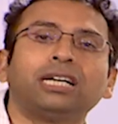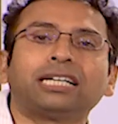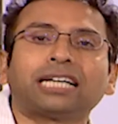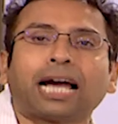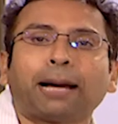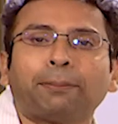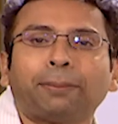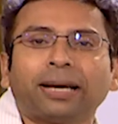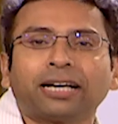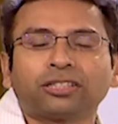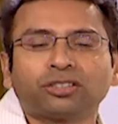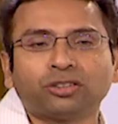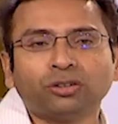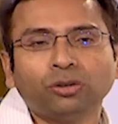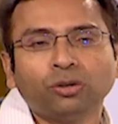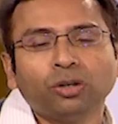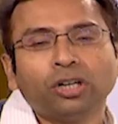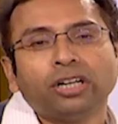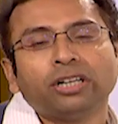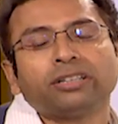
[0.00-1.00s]
capex to
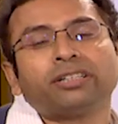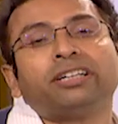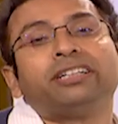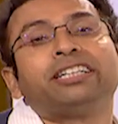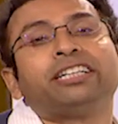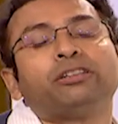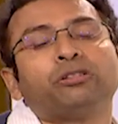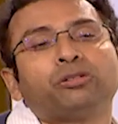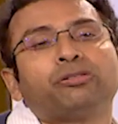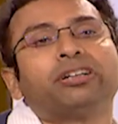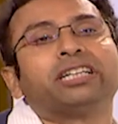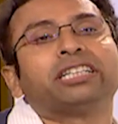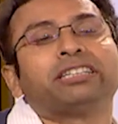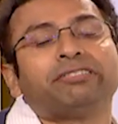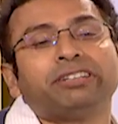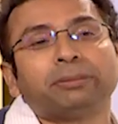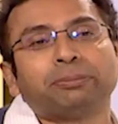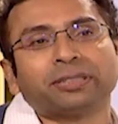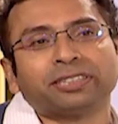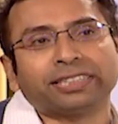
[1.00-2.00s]
30 to
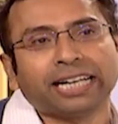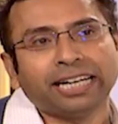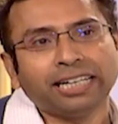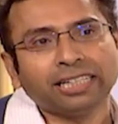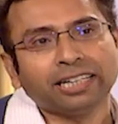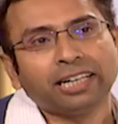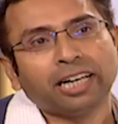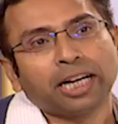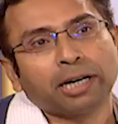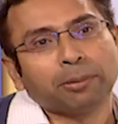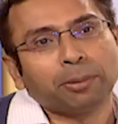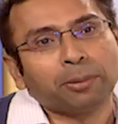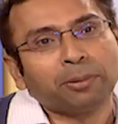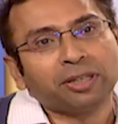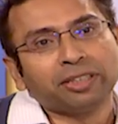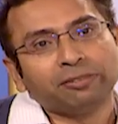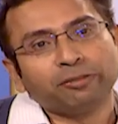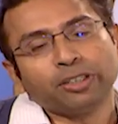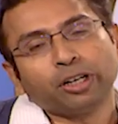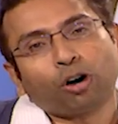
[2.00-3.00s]
33%. Remember
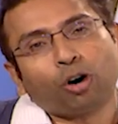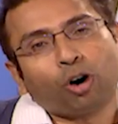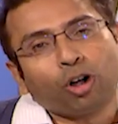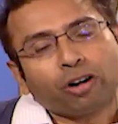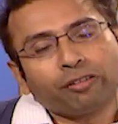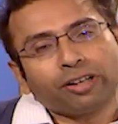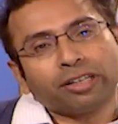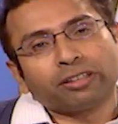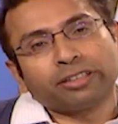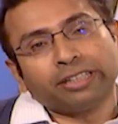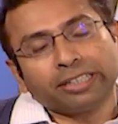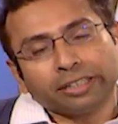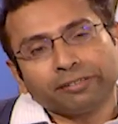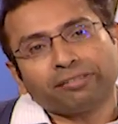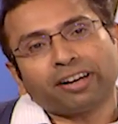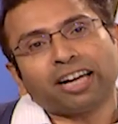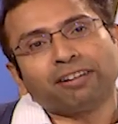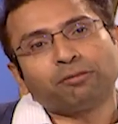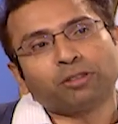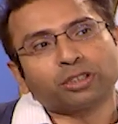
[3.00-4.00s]
that we are already,
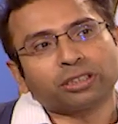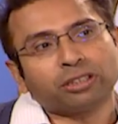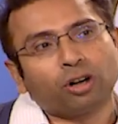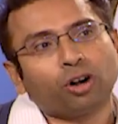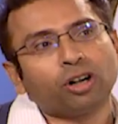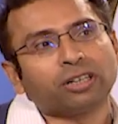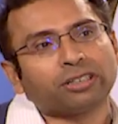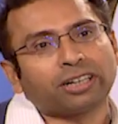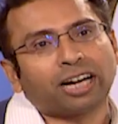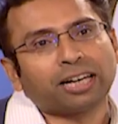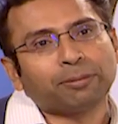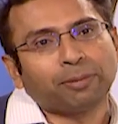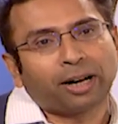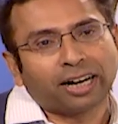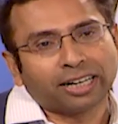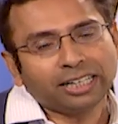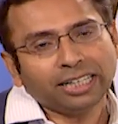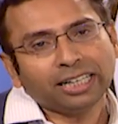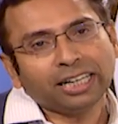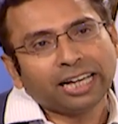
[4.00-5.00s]
35 was the all-time high.